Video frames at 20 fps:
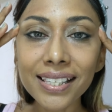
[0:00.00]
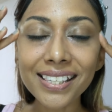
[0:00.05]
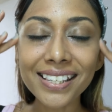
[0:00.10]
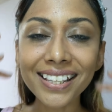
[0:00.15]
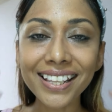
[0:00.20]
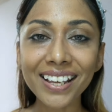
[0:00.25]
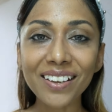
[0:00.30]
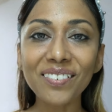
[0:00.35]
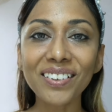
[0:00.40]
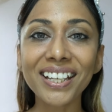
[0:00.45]

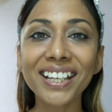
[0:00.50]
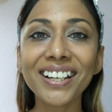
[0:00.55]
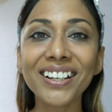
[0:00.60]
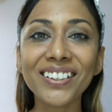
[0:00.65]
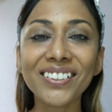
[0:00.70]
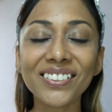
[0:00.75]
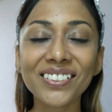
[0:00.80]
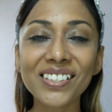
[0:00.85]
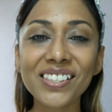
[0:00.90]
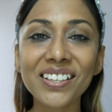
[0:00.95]
So there we
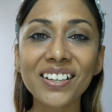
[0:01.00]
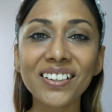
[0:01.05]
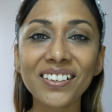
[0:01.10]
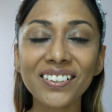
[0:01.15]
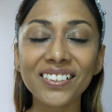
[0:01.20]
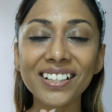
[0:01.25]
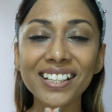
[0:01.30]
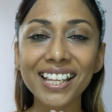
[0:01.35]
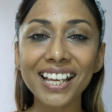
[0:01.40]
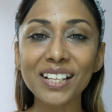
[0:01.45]
go.
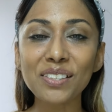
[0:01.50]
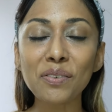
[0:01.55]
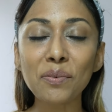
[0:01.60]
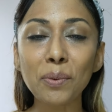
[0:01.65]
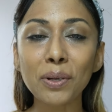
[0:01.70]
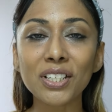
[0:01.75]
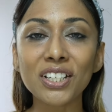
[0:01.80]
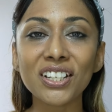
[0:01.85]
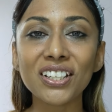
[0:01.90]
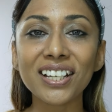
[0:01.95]
So thanks for
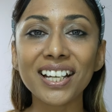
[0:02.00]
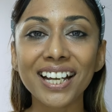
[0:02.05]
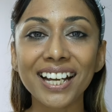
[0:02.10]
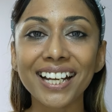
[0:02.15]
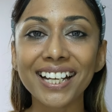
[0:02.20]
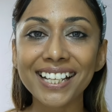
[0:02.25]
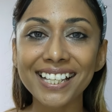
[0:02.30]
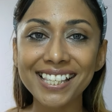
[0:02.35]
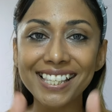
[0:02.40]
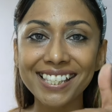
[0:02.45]
watching, you
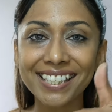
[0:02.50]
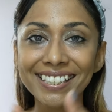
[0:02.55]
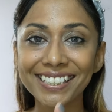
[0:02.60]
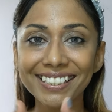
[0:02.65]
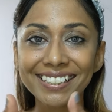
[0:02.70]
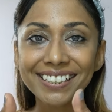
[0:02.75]
guys.